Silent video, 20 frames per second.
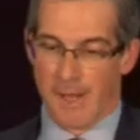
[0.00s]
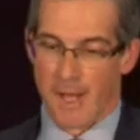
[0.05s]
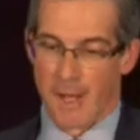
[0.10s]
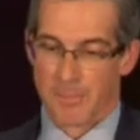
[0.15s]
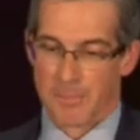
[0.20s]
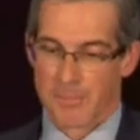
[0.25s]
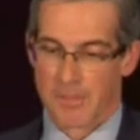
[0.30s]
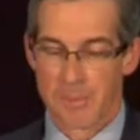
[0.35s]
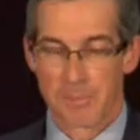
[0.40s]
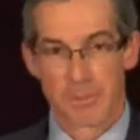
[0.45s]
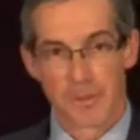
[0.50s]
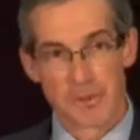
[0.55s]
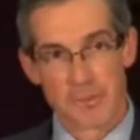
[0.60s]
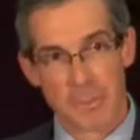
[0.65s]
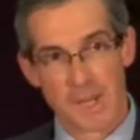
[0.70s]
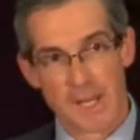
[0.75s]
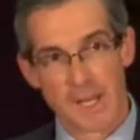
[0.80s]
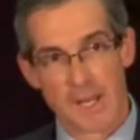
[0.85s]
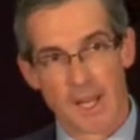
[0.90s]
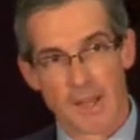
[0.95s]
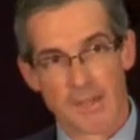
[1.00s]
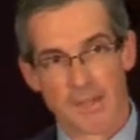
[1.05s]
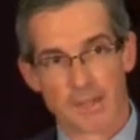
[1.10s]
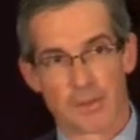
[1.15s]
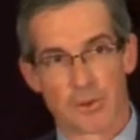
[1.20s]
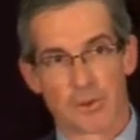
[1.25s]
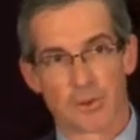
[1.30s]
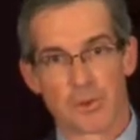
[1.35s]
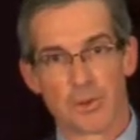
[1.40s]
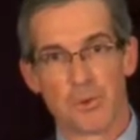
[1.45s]
Um, simply speaking, I think
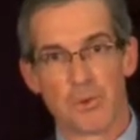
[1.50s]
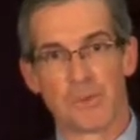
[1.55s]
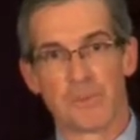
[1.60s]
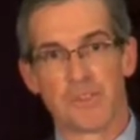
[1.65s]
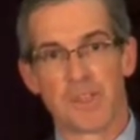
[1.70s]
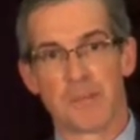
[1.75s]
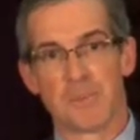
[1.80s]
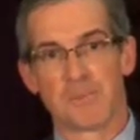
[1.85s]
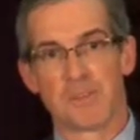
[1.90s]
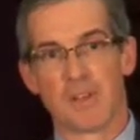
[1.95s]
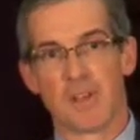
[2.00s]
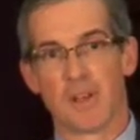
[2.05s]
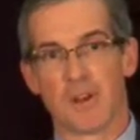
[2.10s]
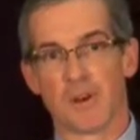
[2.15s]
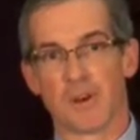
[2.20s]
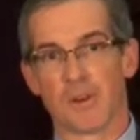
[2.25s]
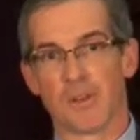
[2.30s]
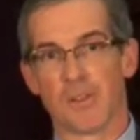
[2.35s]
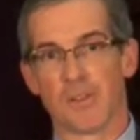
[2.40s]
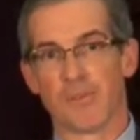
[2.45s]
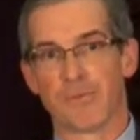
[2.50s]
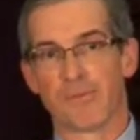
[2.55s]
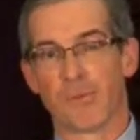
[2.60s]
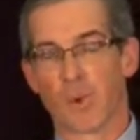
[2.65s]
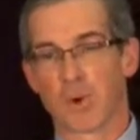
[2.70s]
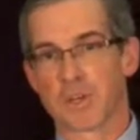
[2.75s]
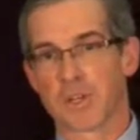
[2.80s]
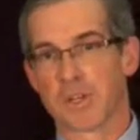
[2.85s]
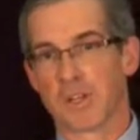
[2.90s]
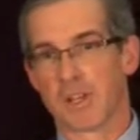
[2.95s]
there are two themes here that,
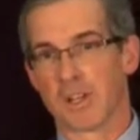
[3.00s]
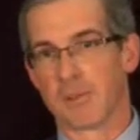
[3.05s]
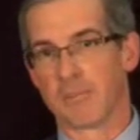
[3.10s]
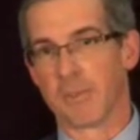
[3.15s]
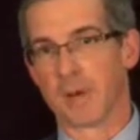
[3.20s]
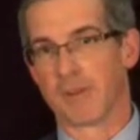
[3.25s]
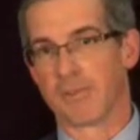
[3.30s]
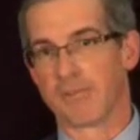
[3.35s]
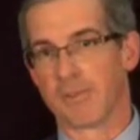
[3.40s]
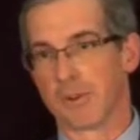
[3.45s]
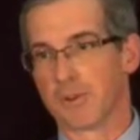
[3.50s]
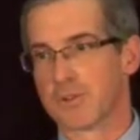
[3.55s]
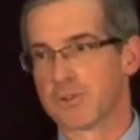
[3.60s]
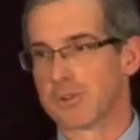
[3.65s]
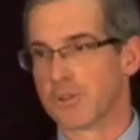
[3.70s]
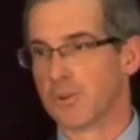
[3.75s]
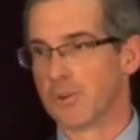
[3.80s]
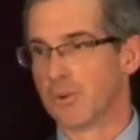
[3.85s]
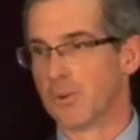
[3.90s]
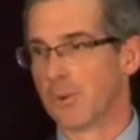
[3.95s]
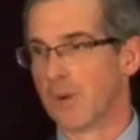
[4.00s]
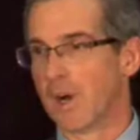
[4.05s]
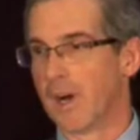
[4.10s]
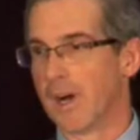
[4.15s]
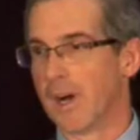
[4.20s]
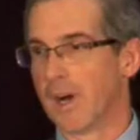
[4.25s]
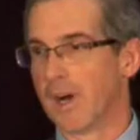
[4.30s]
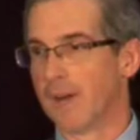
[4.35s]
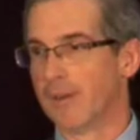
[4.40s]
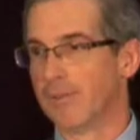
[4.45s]
fortunately, by virtue
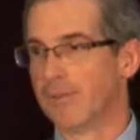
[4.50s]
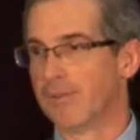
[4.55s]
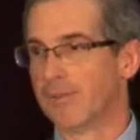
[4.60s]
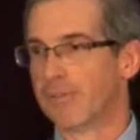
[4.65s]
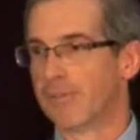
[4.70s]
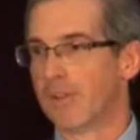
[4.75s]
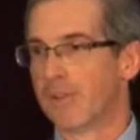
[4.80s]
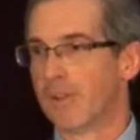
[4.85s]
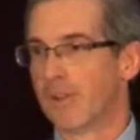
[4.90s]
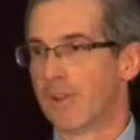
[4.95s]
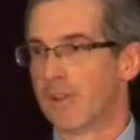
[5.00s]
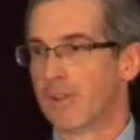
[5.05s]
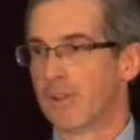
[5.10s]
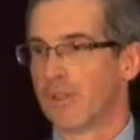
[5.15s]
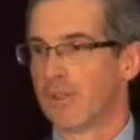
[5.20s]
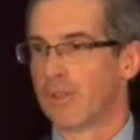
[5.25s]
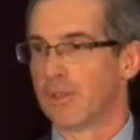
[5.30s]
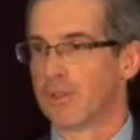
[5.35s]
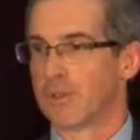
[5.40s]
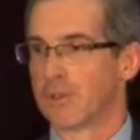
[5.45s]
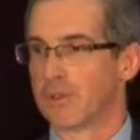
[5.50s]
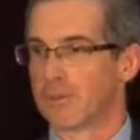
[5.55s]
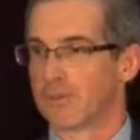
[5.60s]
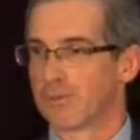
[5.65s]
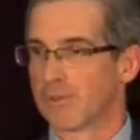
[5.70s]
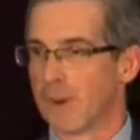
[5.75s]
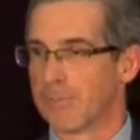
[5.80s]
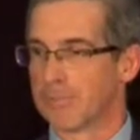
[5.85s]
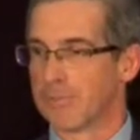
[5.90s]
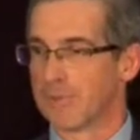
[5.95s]
of the
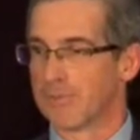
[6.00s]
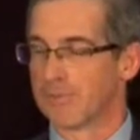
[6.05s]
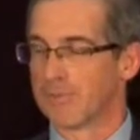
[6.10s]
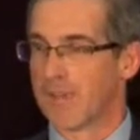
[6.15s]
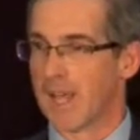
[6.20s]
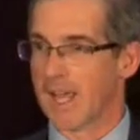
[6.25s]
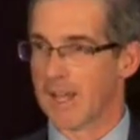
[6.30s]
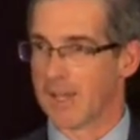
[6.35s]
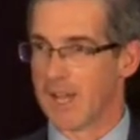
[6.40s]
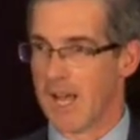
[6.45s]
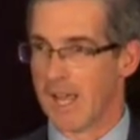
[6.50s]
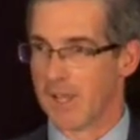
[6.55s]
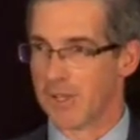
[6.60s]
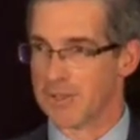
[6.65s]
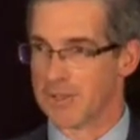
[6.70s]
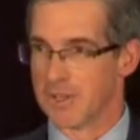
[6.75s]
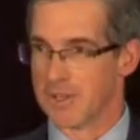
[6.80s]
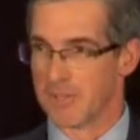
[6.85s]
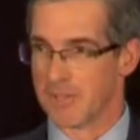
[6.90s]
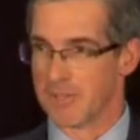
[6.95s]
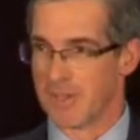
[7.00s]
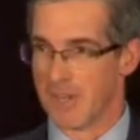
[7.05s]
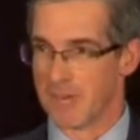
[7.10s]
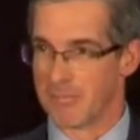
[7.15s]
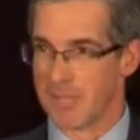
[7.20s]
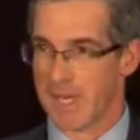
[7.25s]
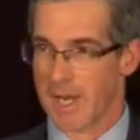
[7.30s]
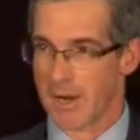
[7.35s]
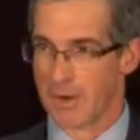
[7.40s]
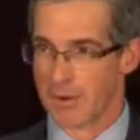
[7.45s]
disruptive technologies that
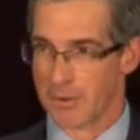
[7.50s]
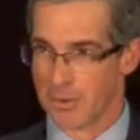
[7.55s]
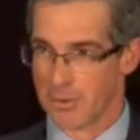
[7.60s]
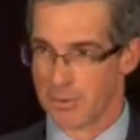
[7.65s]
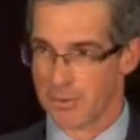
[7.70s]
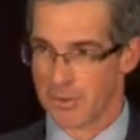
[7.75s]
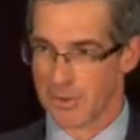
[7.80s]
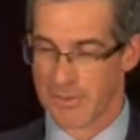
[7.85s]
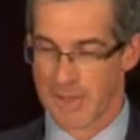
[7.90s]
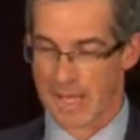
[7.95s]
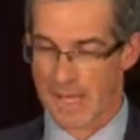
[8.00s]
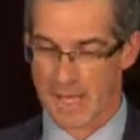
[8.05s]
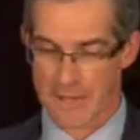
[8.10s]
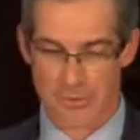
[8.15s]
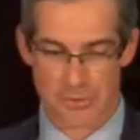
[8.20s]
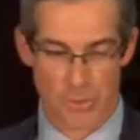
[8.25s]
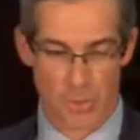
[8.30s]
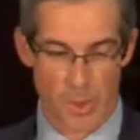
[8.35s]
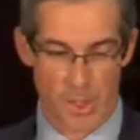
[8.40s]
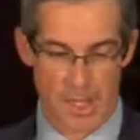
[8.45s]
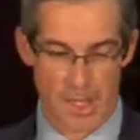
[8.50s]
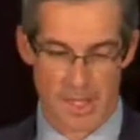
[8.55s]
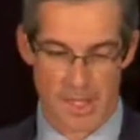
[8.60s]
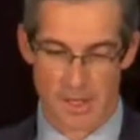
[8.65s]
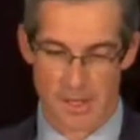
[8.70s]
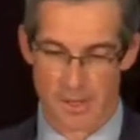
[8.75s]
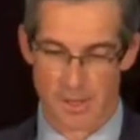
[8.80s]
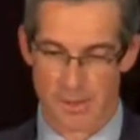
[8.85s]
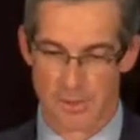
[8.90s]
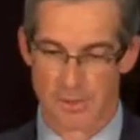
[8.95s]
have been introduced over the last 20
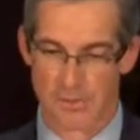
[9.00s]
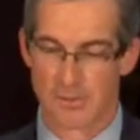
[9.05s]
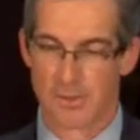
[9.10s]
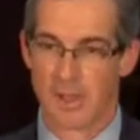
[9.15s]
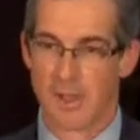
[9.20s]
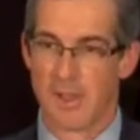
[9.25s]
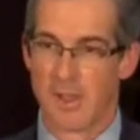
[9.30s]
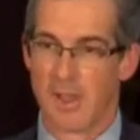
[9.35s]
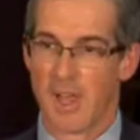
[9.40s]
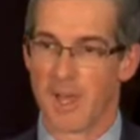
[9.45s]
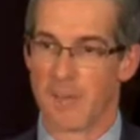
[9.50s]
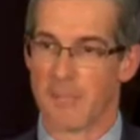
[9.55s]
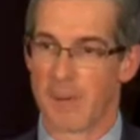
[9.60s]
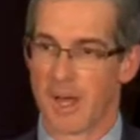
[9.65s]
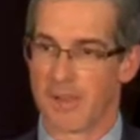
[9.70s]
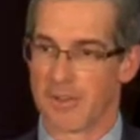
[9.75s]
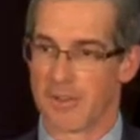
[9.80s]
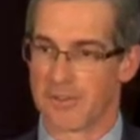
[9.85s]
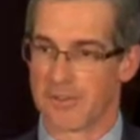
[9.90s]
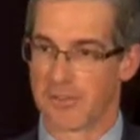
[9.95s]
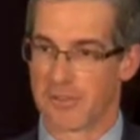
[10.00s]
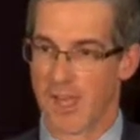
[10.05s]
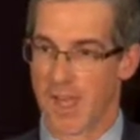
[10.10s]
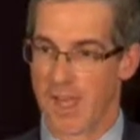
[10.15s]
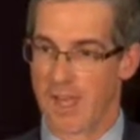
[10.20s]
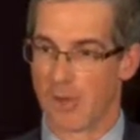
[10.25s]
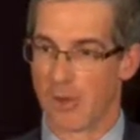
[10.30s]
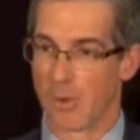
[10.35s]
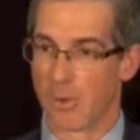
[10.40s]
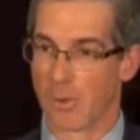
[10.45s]
years, and by the
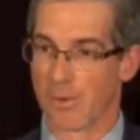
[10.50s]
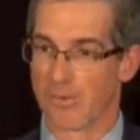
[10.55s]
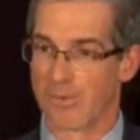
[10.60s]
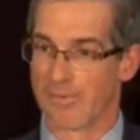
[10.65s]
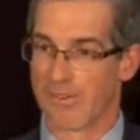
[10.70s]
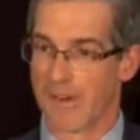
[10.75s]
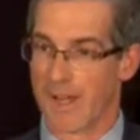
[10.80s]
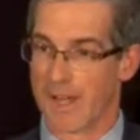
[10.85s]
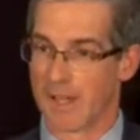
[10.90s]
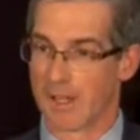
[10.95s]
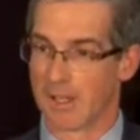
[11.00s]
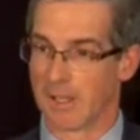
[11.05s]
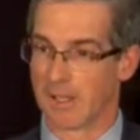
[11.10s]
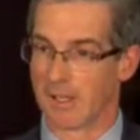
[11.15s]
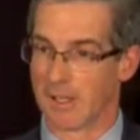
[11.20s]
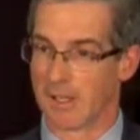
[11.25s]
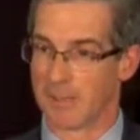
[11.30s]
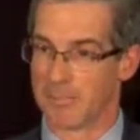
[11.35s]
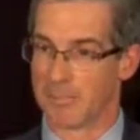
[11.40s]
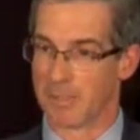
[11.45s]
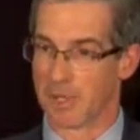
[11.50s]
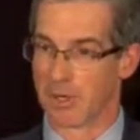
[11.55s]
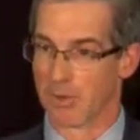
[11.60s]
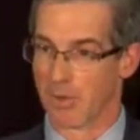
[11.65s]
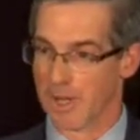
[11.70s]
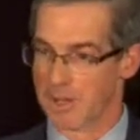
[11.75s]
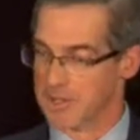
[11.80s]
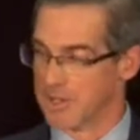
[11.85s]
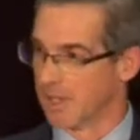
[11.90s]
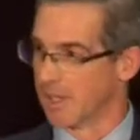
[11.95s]
scale we're finally
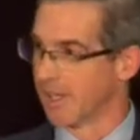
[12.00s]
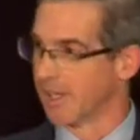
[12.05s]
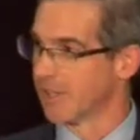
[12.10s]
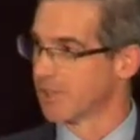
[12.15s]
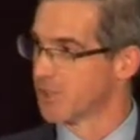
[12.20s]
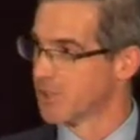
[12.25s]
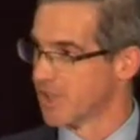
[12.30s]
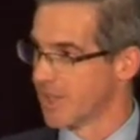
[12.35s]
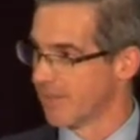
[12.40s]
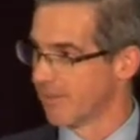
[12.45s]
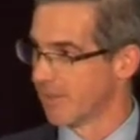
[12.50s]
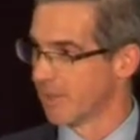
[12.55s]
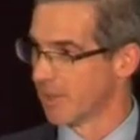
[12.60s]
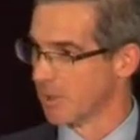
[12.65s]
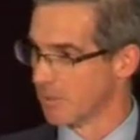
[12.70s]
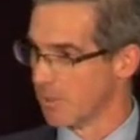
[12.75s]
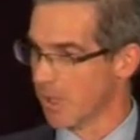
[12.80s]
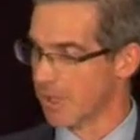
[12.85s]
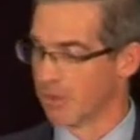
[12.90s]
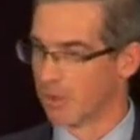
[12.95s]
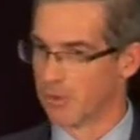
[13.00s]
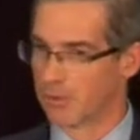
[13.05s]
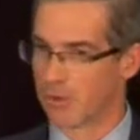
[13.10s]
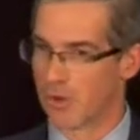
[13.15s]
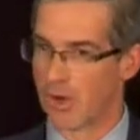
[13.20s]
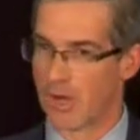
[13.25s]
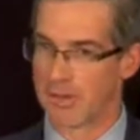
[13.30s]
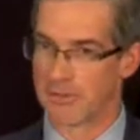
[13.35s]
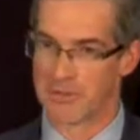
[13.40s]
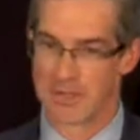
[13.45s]
begrudgingly achieving to bring those
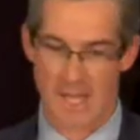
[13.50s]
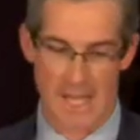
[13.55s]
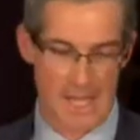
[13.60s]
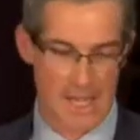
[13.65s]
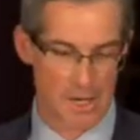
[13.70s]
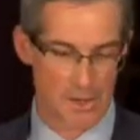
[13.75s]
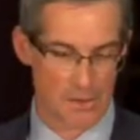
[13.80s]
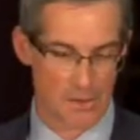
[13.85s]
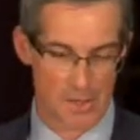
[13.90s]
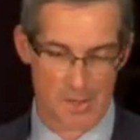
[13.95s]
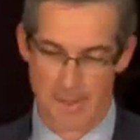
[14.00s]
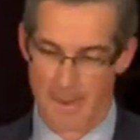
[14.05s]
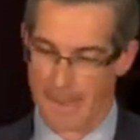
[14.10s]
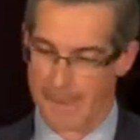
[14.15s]
costs down,